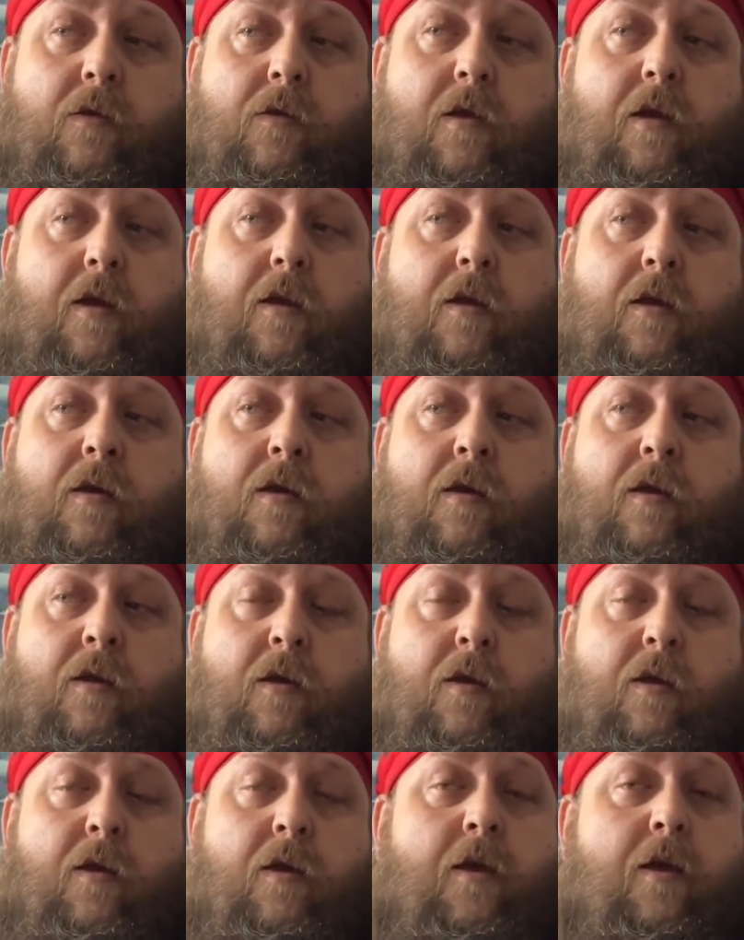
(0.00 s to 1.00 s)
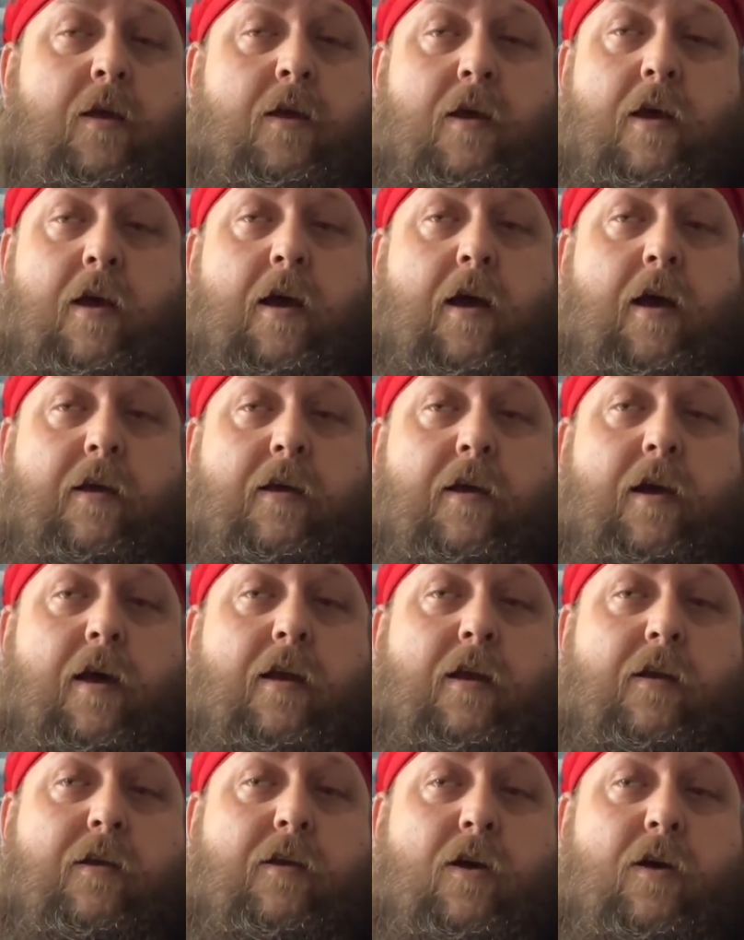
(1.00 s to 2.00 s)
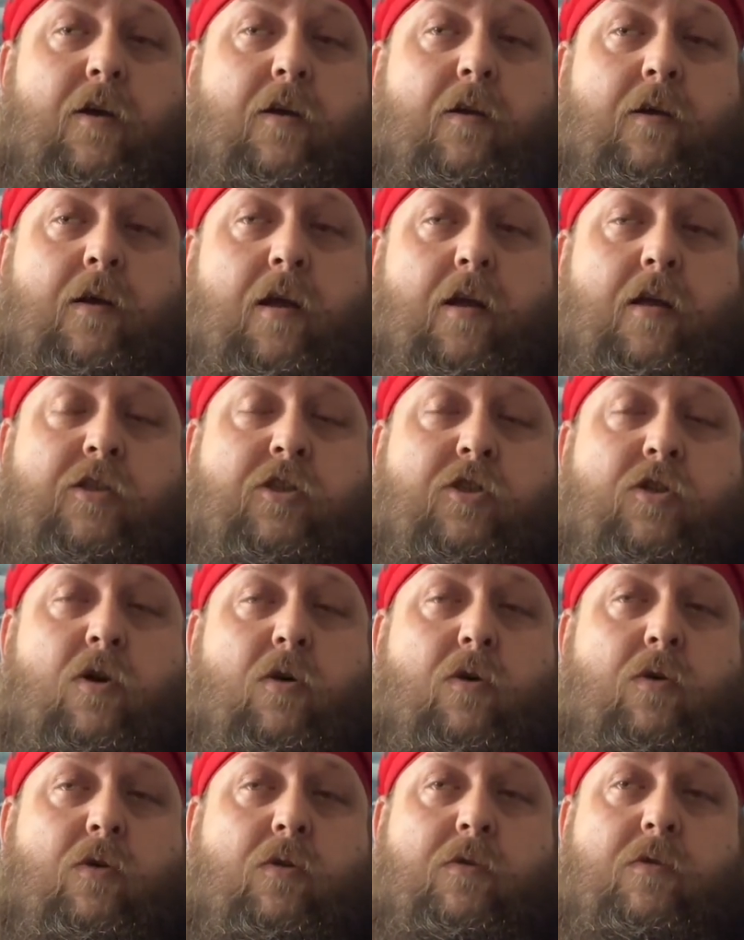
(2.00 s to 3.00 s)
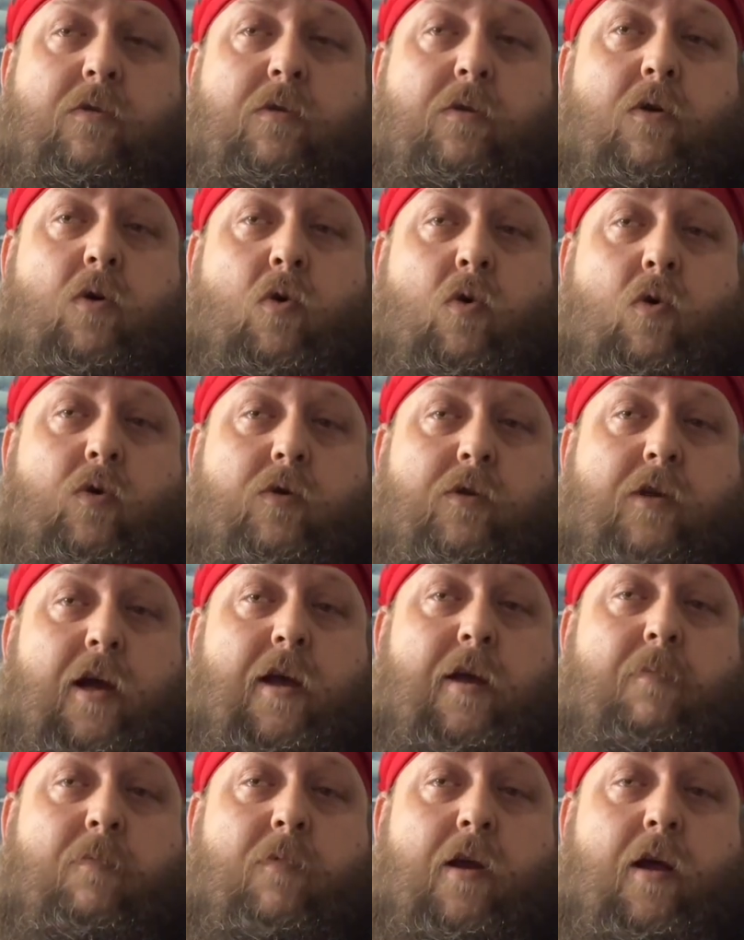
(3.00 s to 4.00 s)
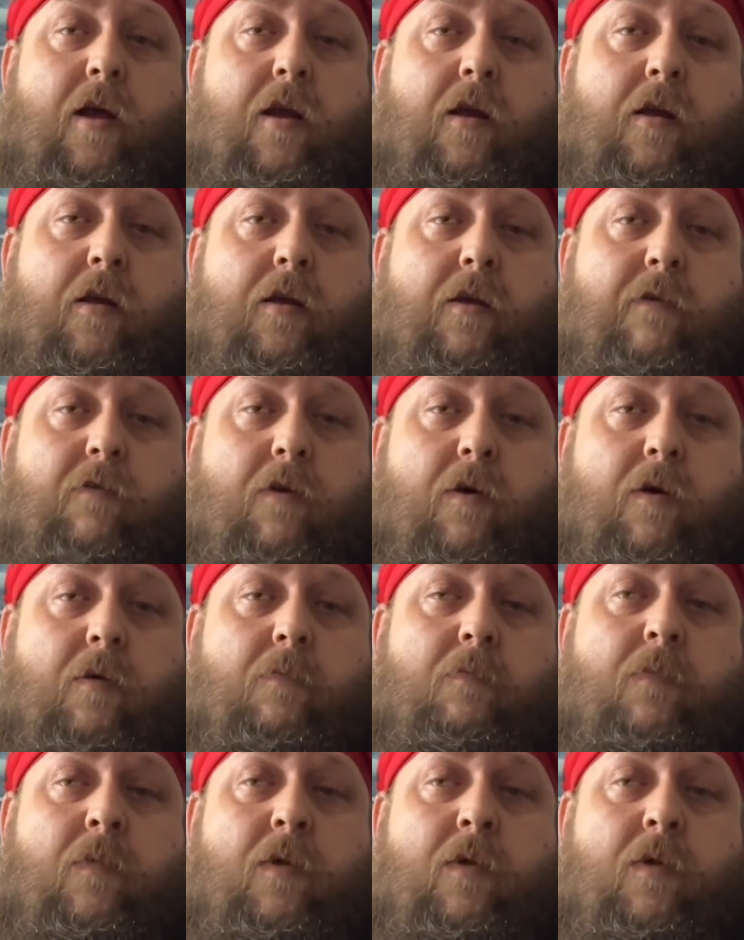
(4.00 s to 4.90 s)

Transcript: hey, I got it done. I struggled the whole time, but I didn't give up.